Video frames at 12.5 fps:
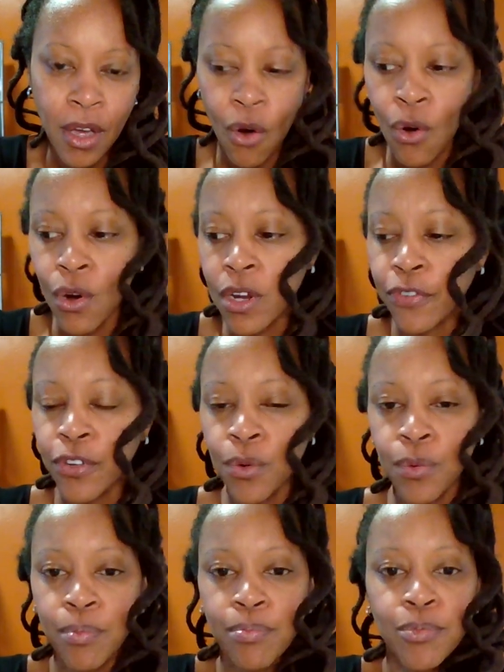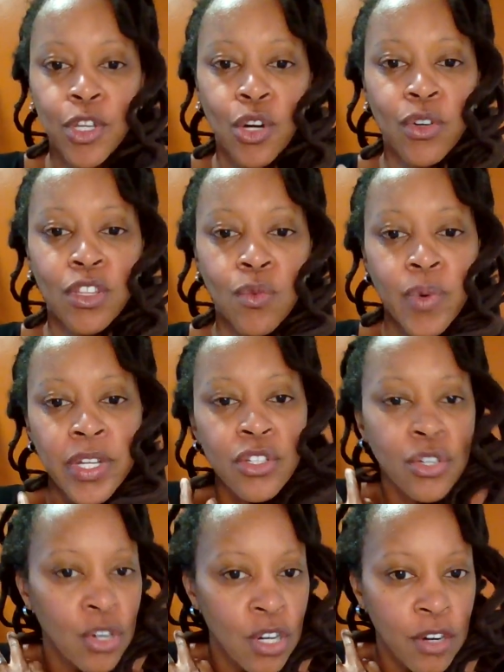Or if you're, in the
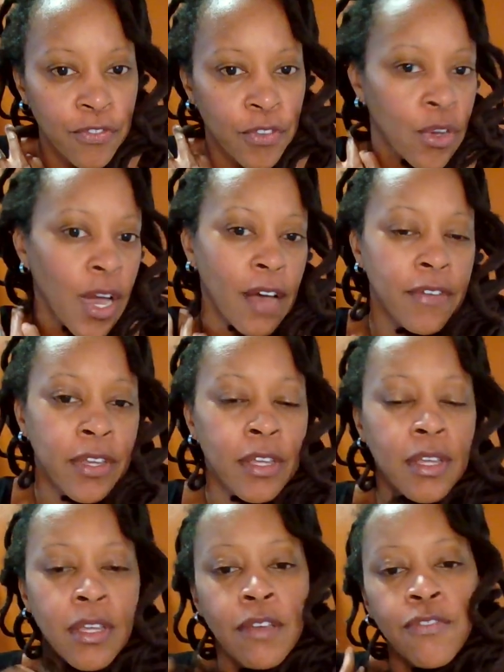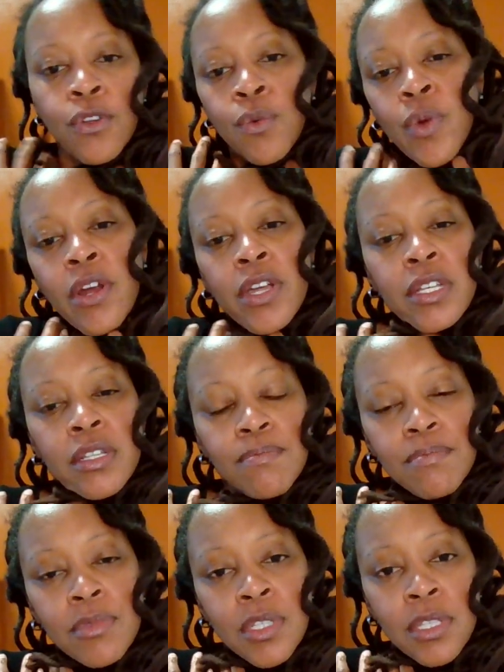winter, if you're wearing a
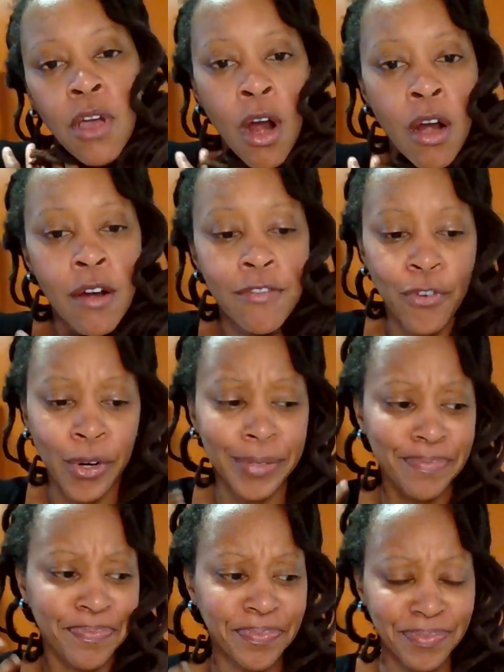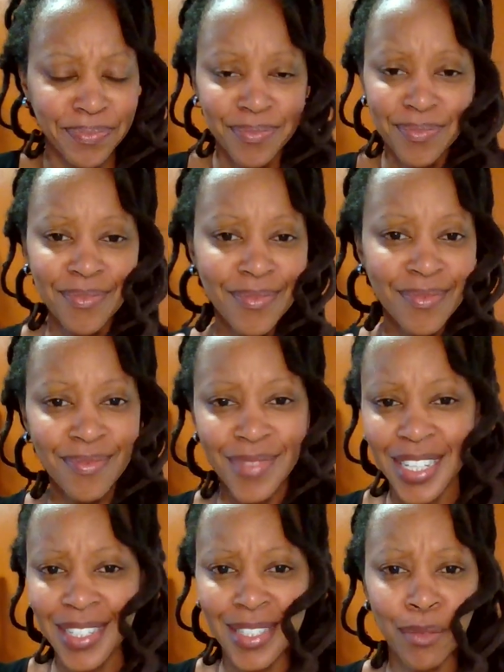scarf or
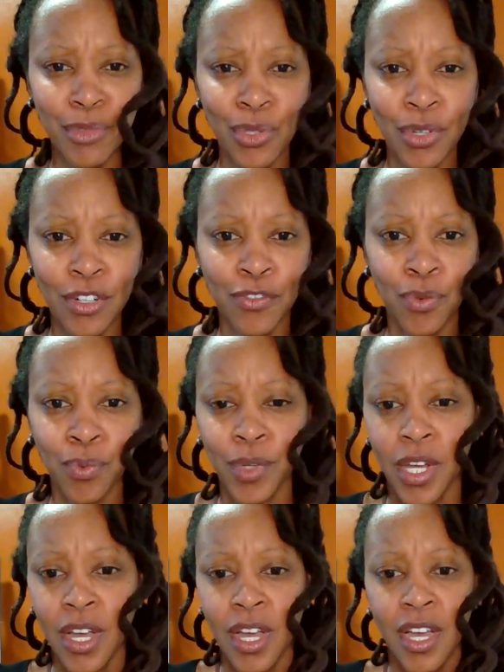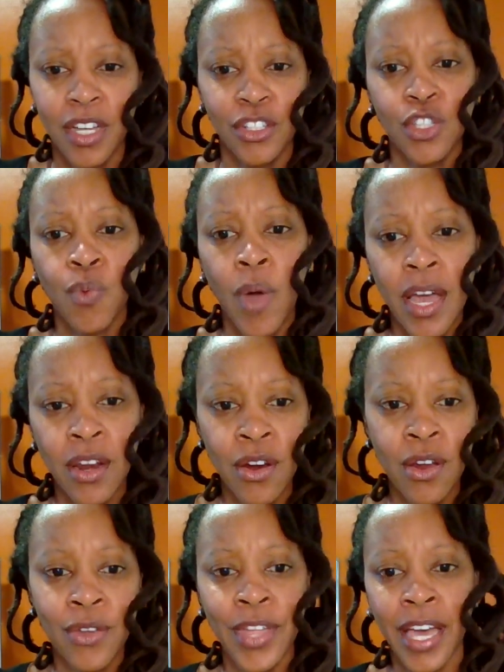some sort of
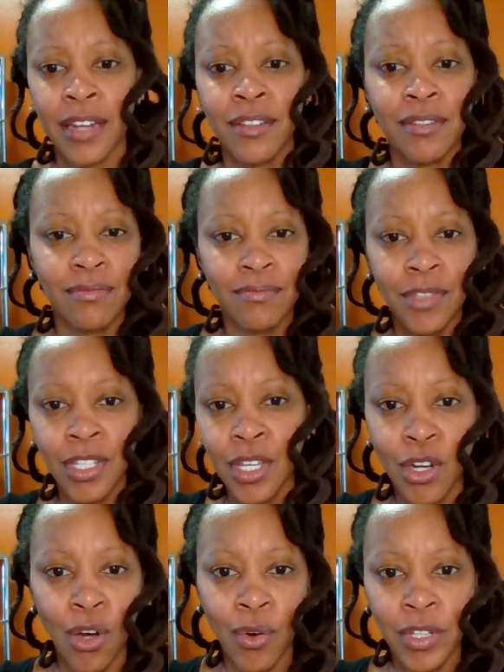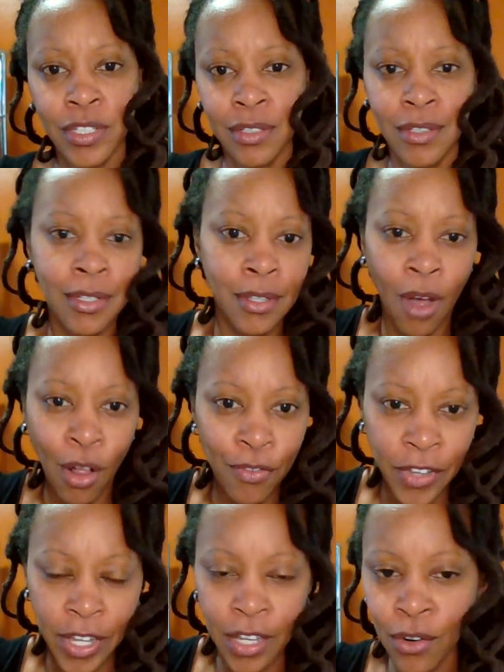sweater that, is
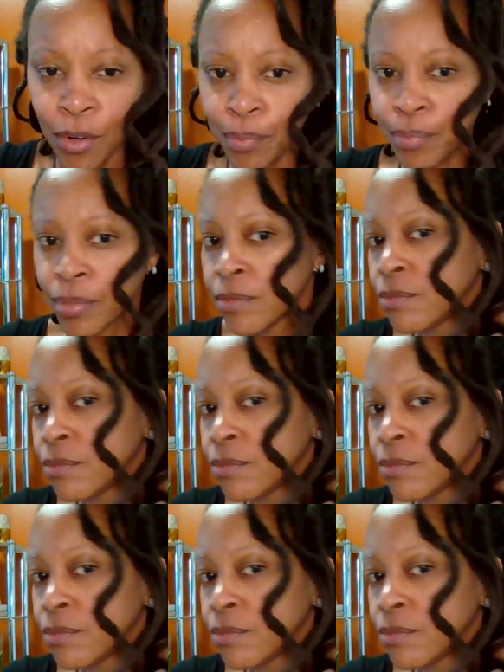dissolving or,